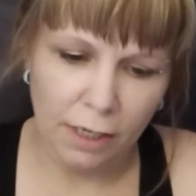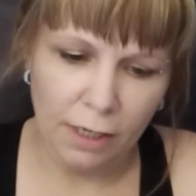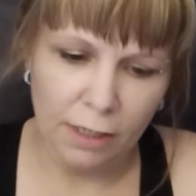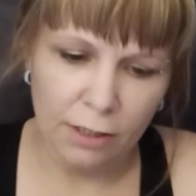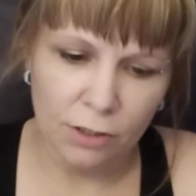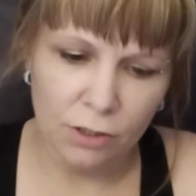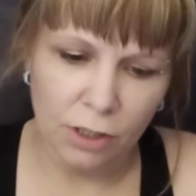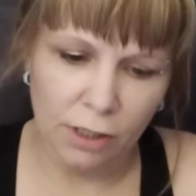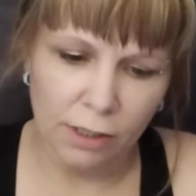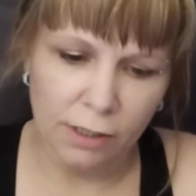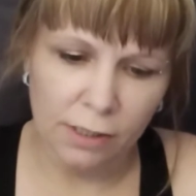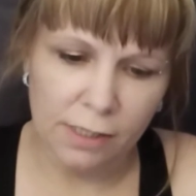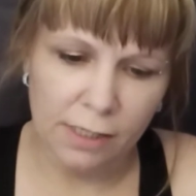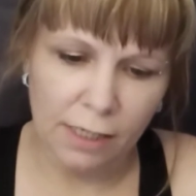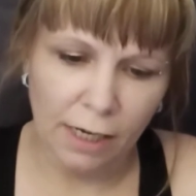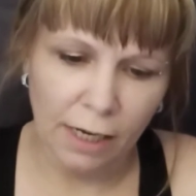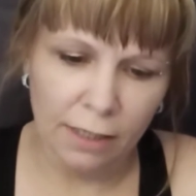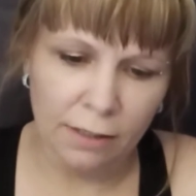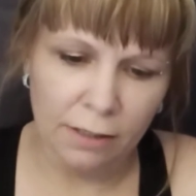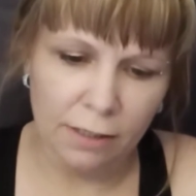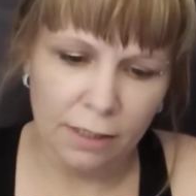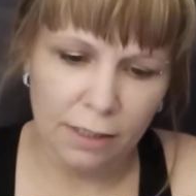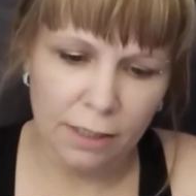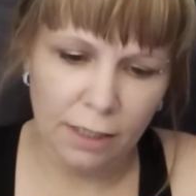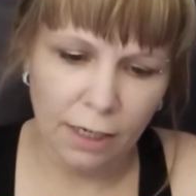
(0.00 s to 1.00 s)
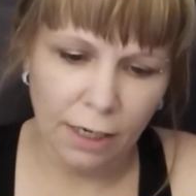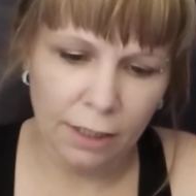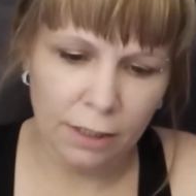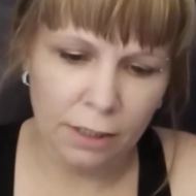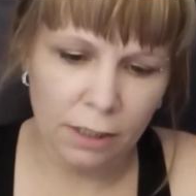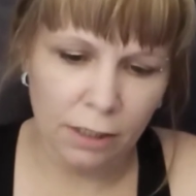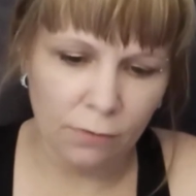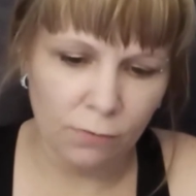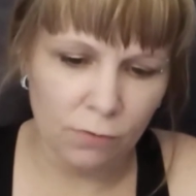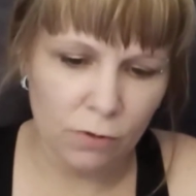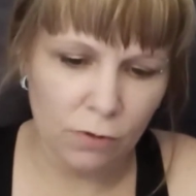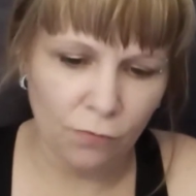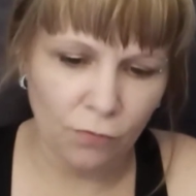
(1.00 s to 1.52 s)
agents and
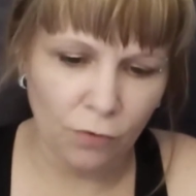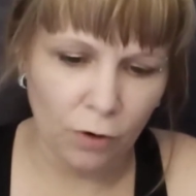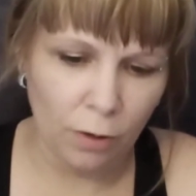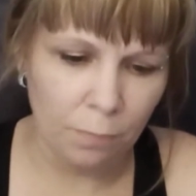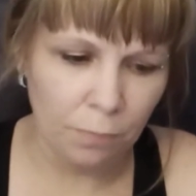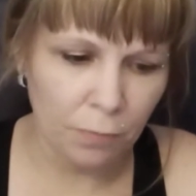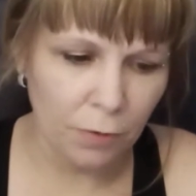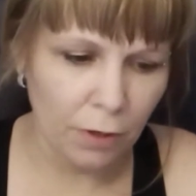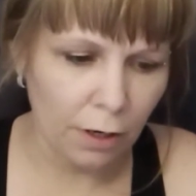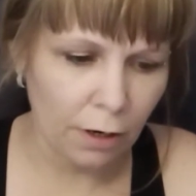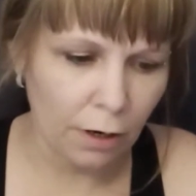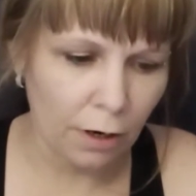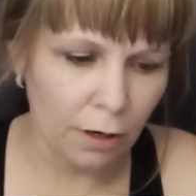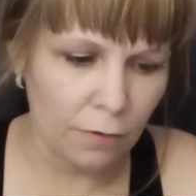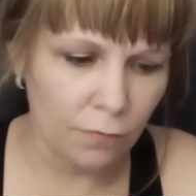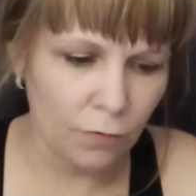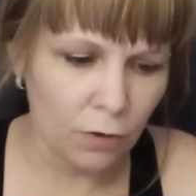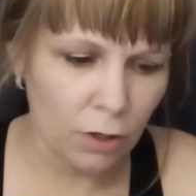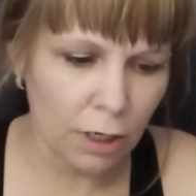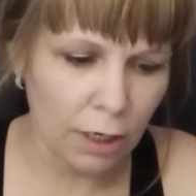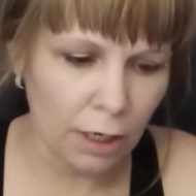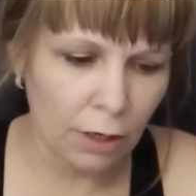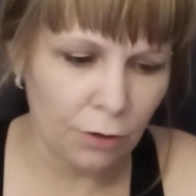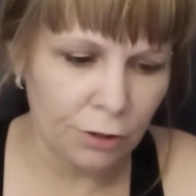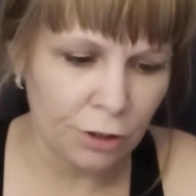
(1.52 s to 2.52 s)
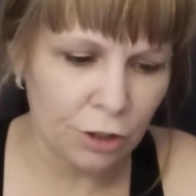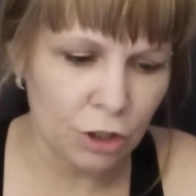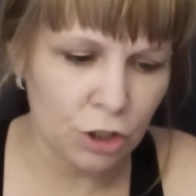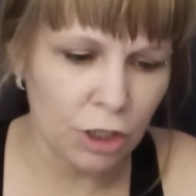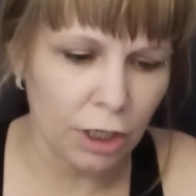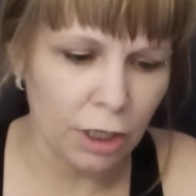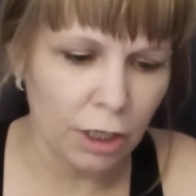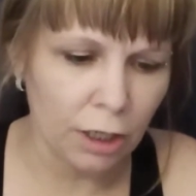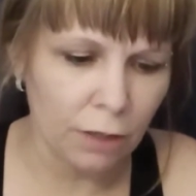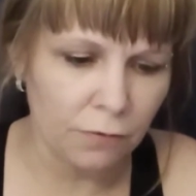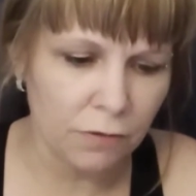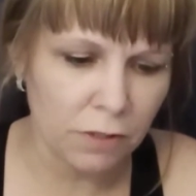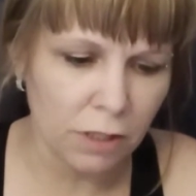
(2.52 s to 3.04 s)
detectives from the Carver County
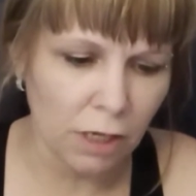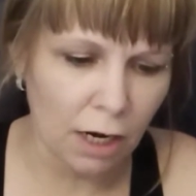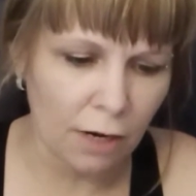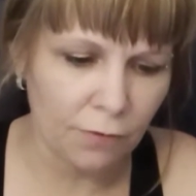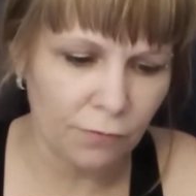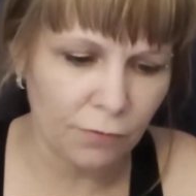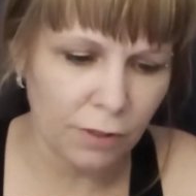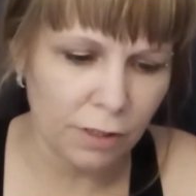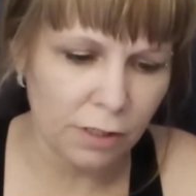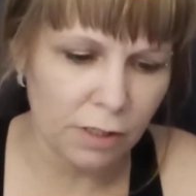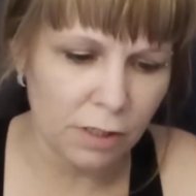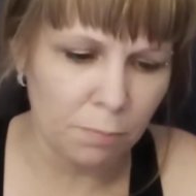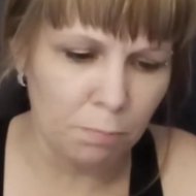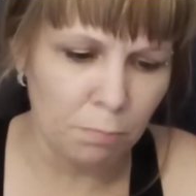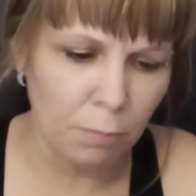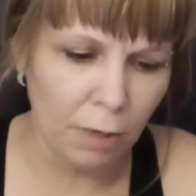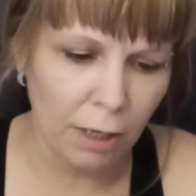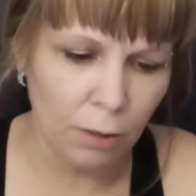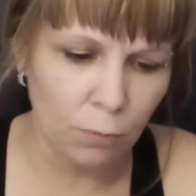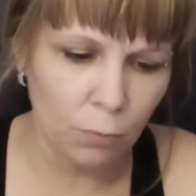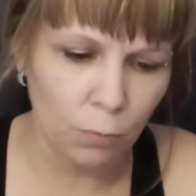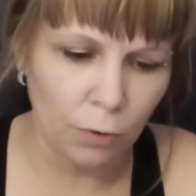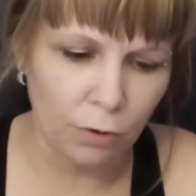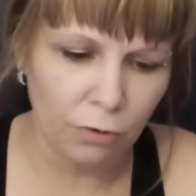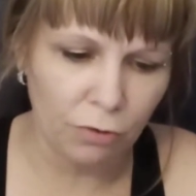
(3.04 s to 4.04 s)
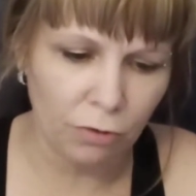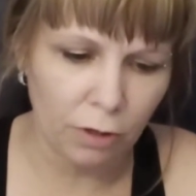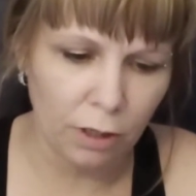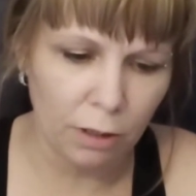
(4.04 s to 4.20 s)
Sheriff's Office met with